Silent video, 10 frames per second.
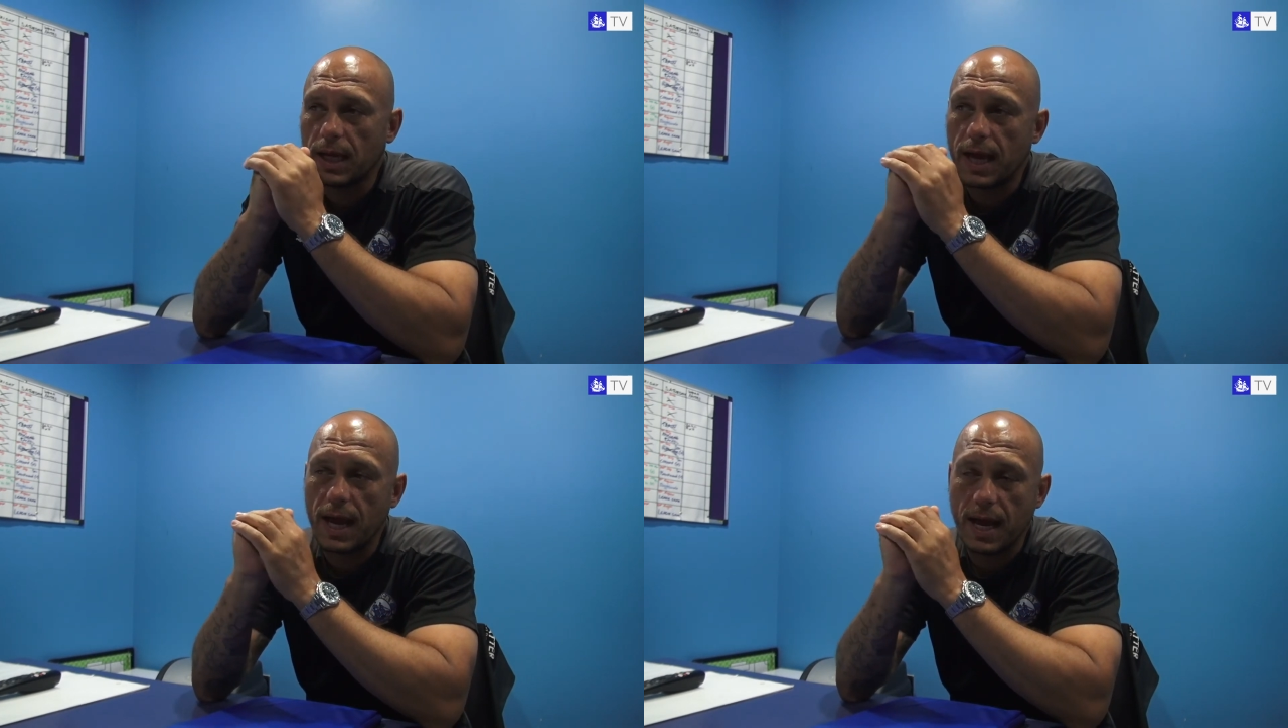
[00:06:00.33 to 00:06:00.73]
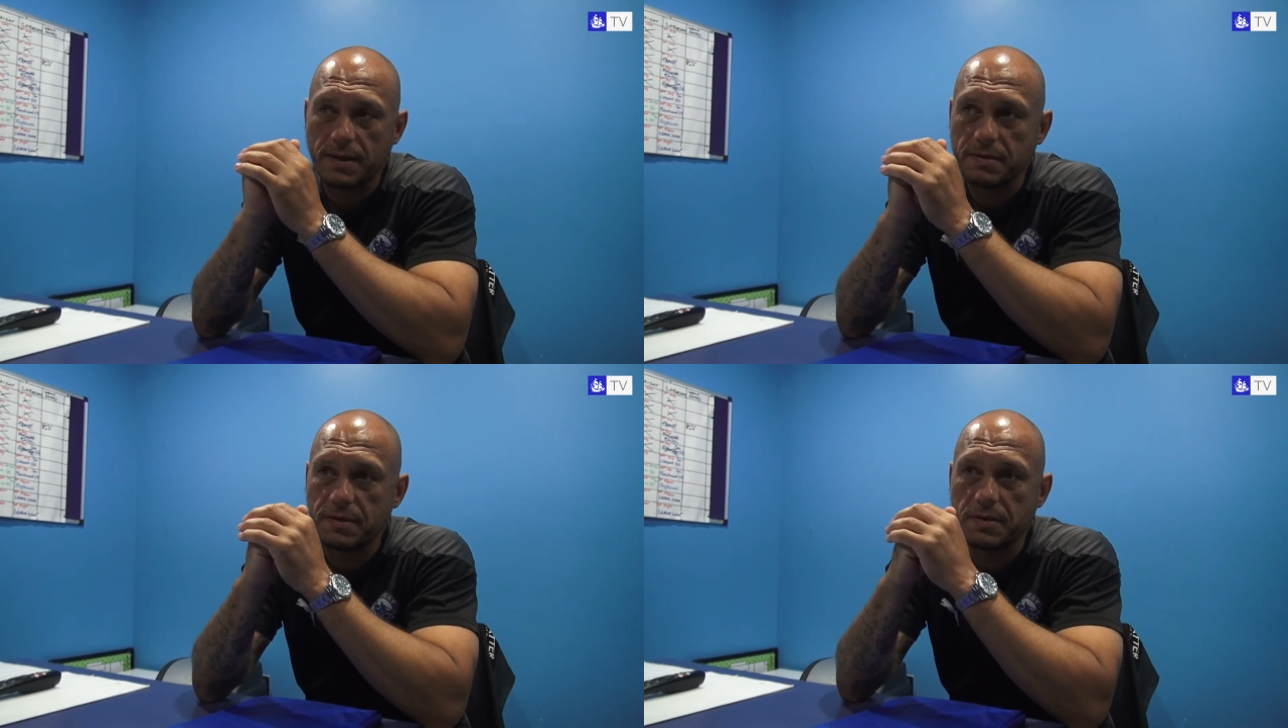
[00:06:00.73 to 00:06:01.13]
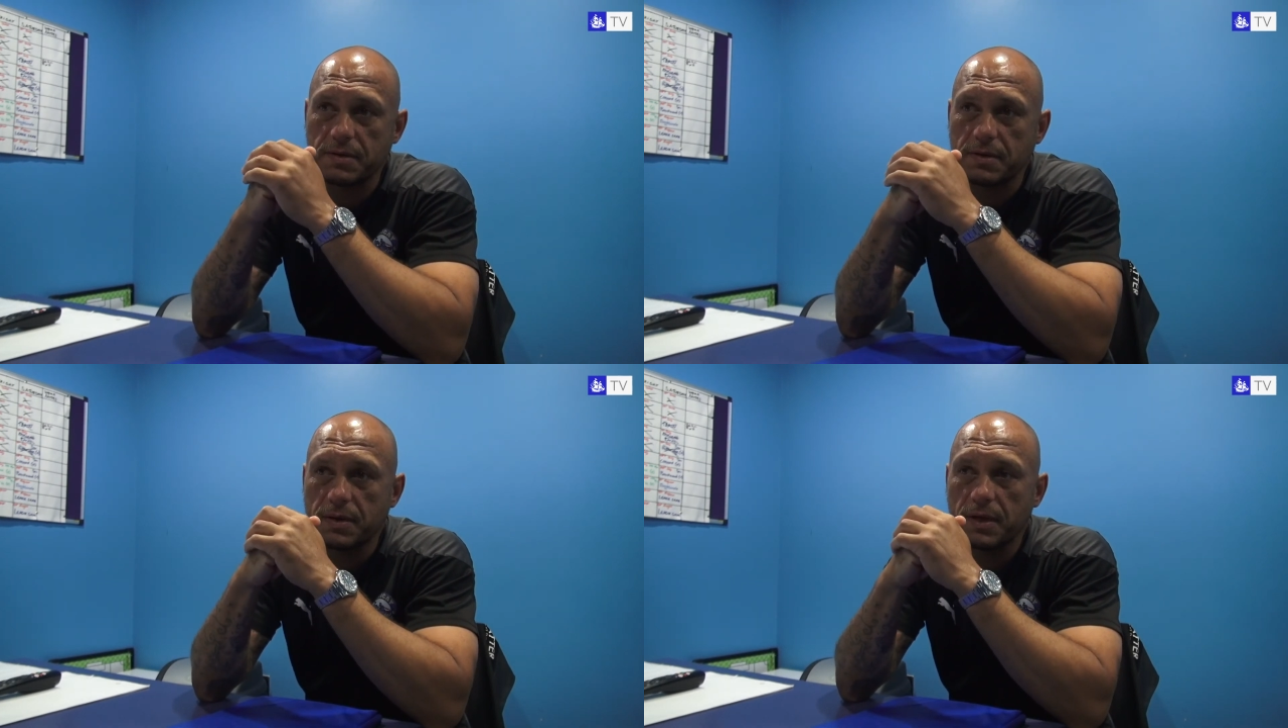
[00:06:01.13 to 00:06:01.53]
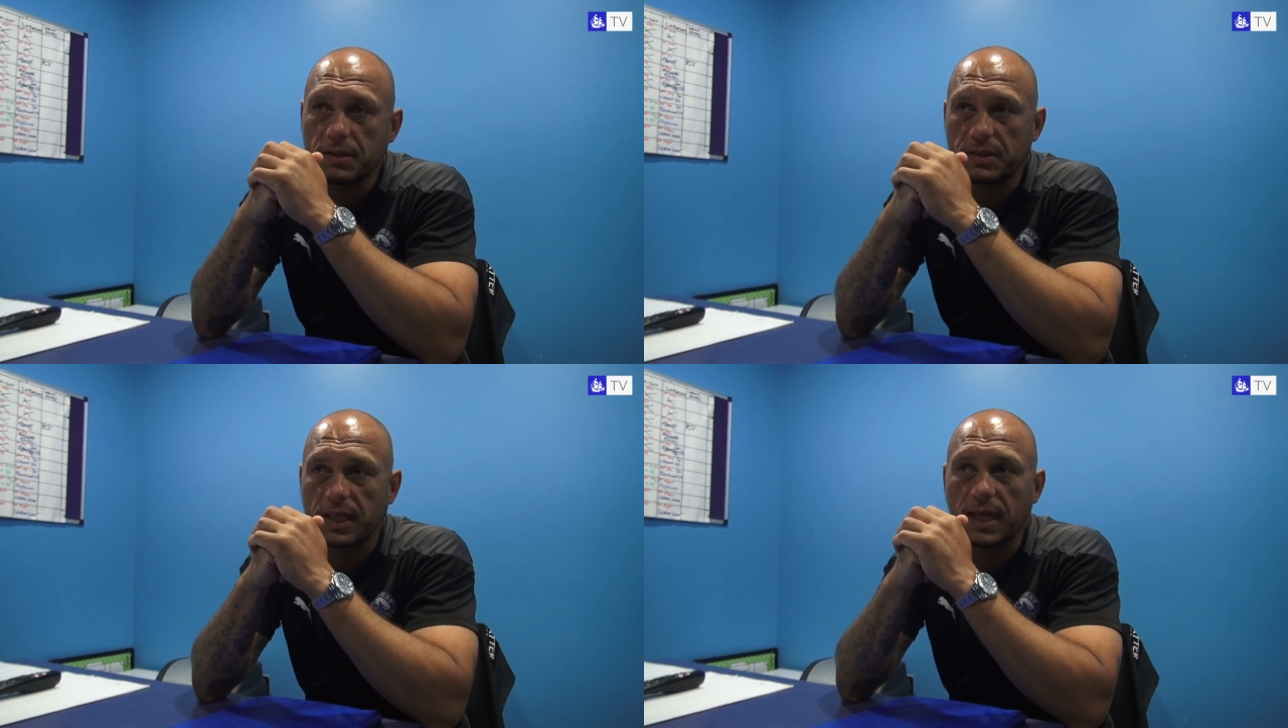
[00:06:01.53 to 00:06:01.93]
and
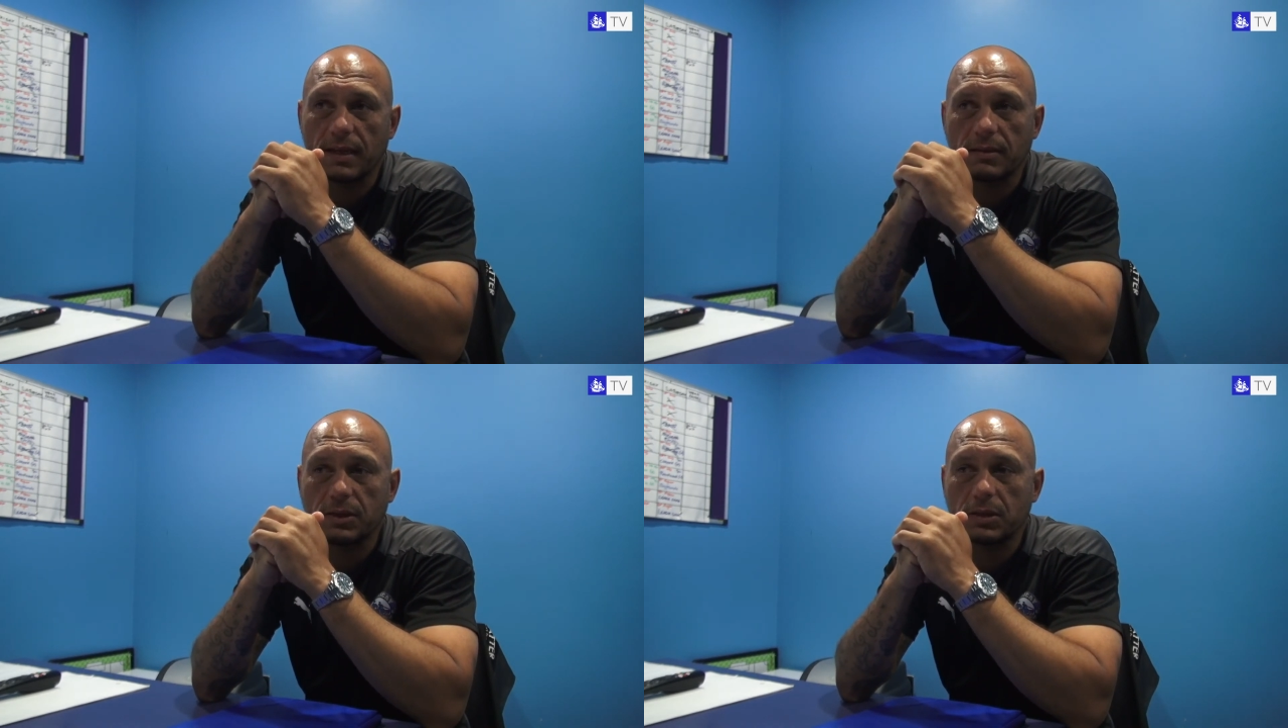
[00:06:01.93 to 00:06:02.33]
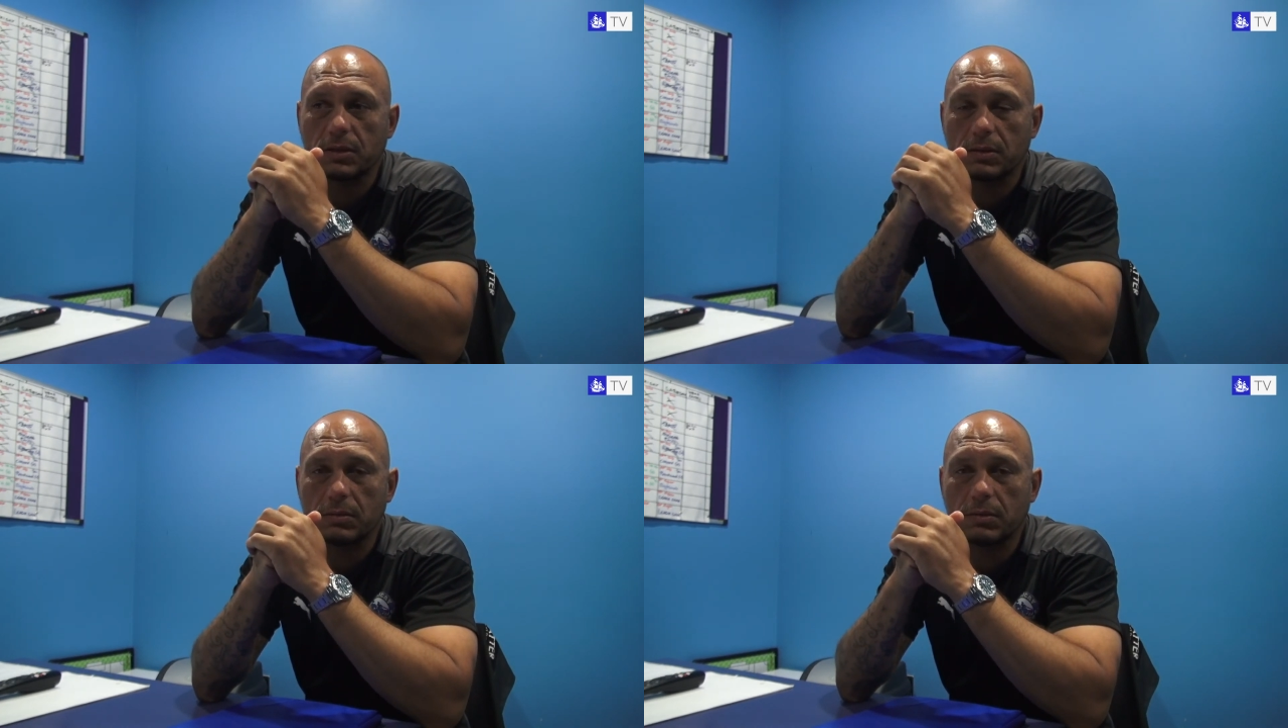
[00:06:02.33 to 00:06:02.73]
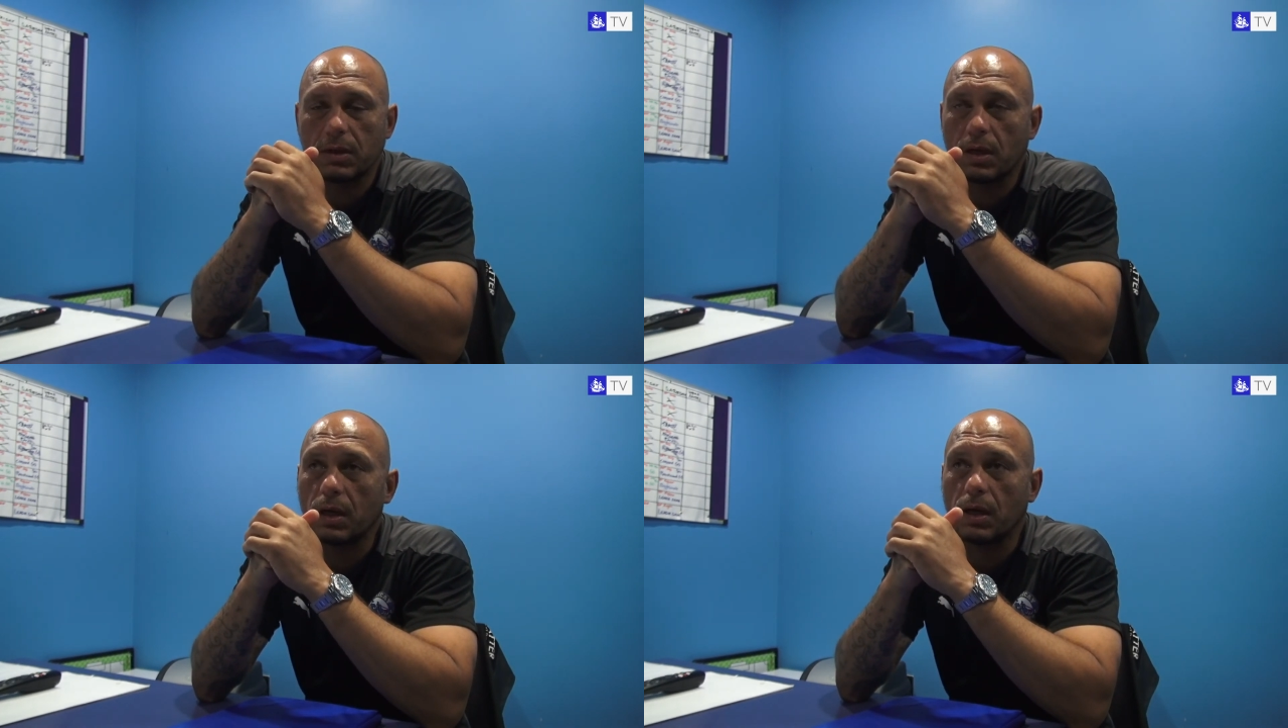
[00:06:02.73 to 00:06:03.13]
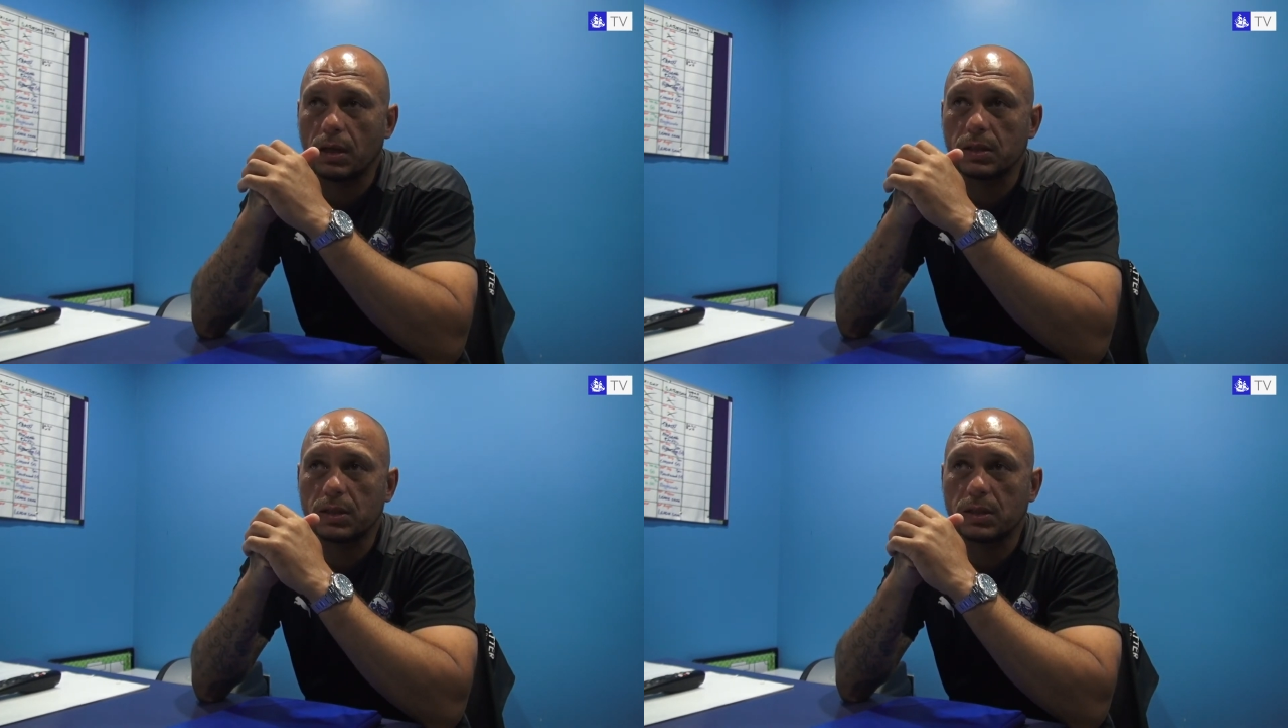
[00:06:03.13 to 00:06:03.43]
to get uh, a